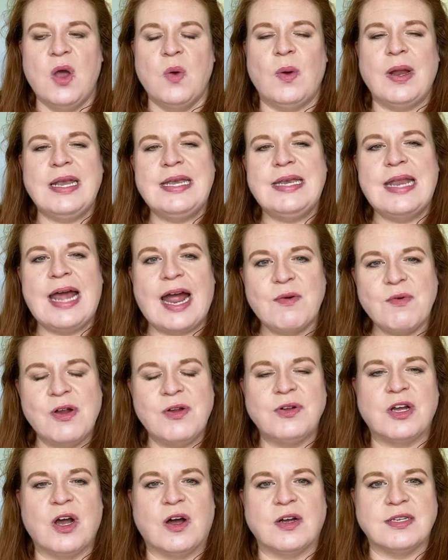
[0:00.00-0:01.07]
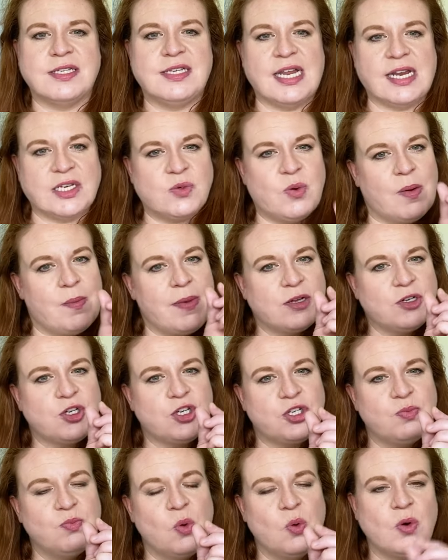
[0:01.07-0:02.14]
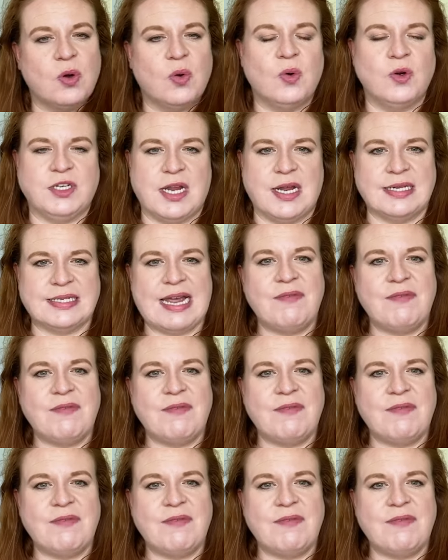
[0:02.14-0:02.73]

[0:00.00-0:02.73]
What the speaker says: we're narrow-casting to a much smaller audience.